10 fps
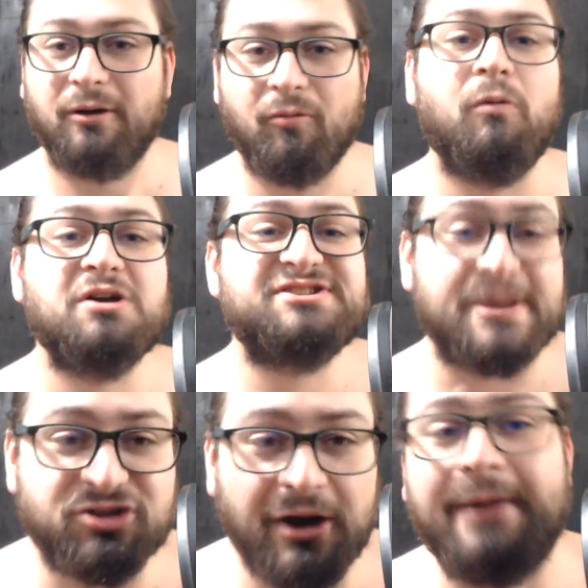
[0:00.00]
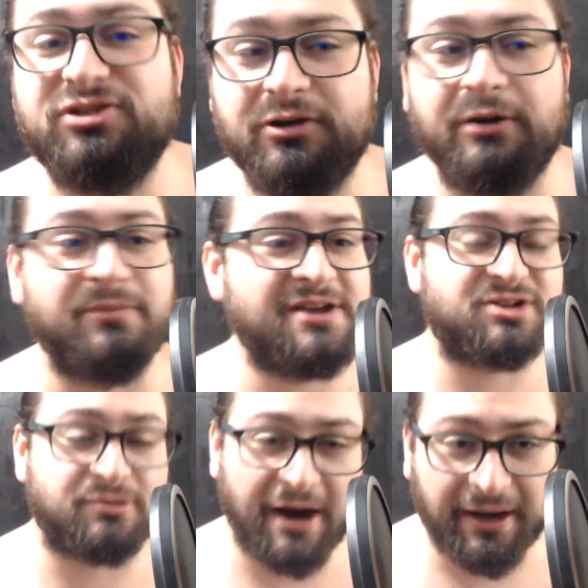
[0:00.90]
Subscribe to him. He's
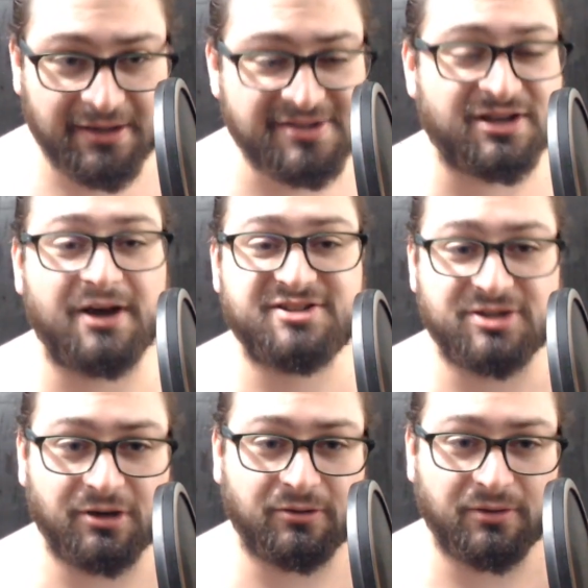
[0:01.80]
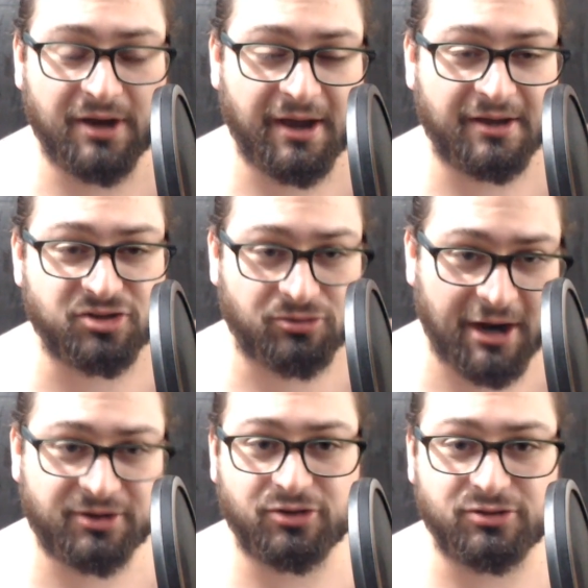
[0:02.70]
great. He's also a
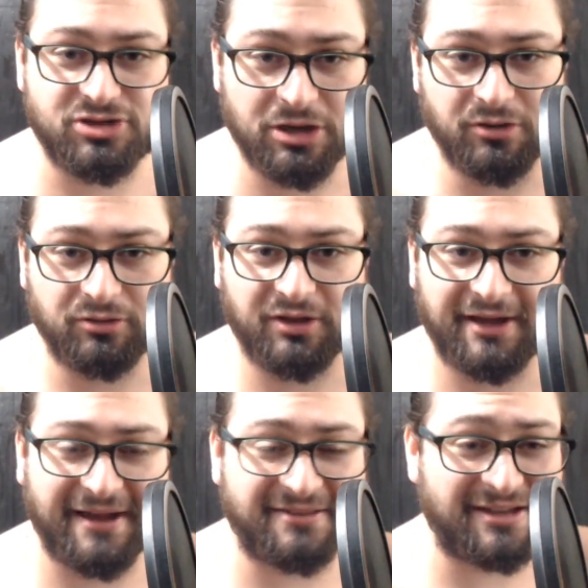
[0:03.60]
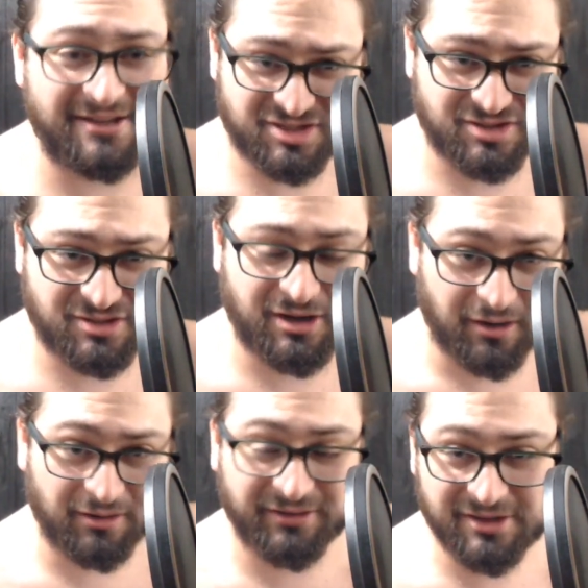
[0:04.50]
director, too. Like, I think he's
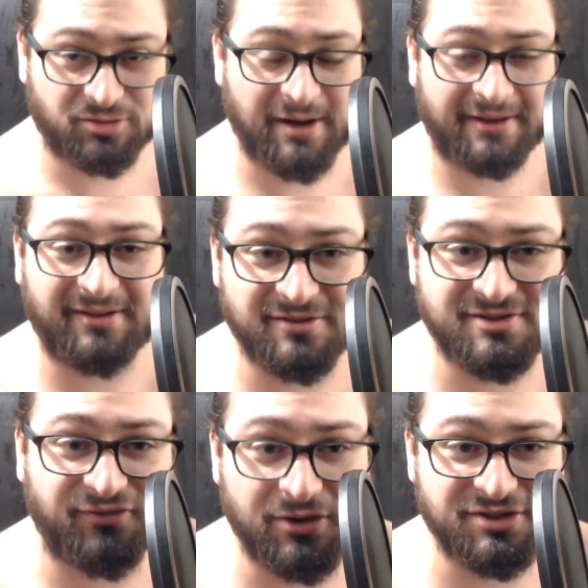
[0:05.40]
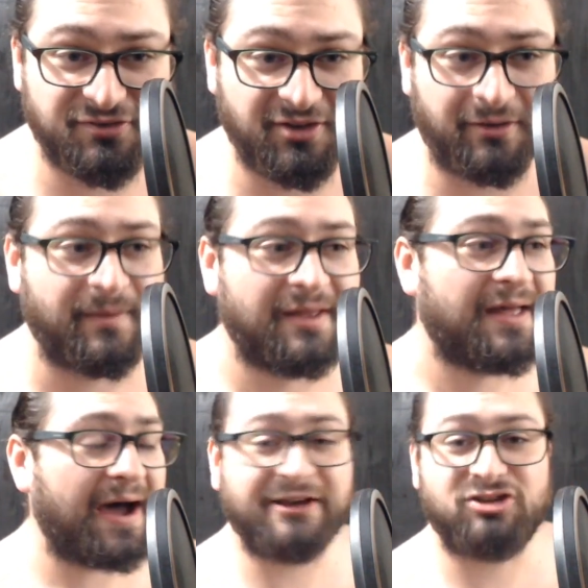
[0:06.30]
currently directing his first film.
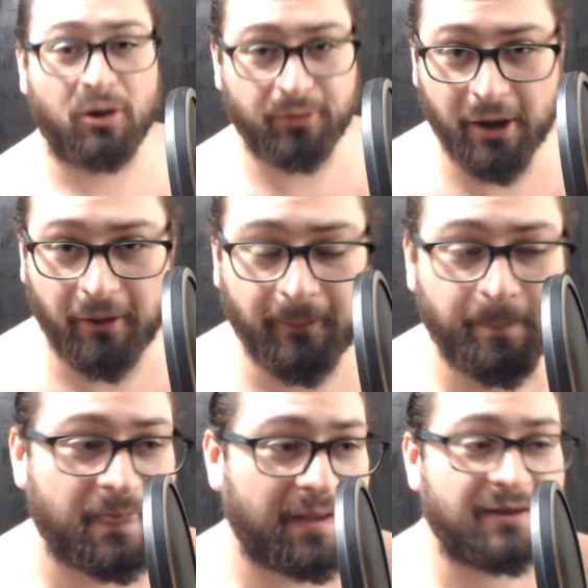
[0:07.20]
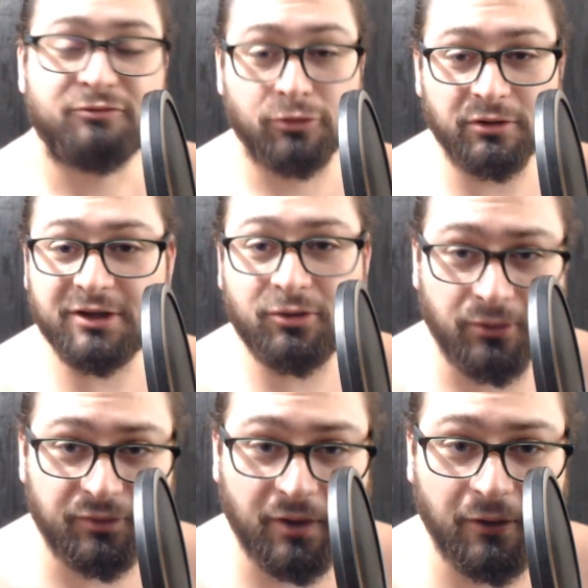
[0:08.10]
I don't know. Really cool
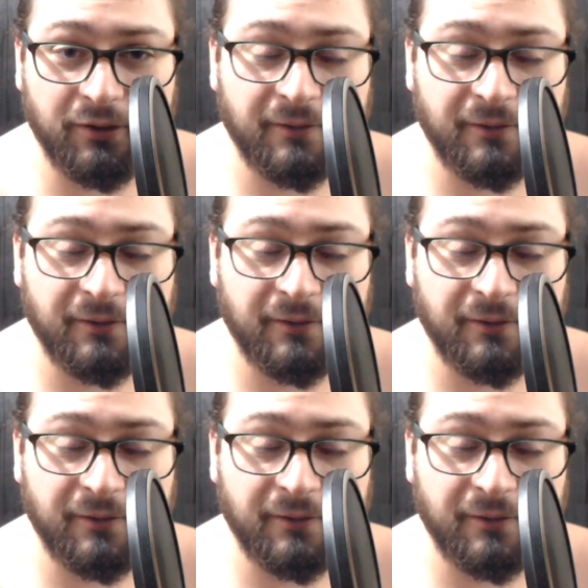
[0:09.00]
dude.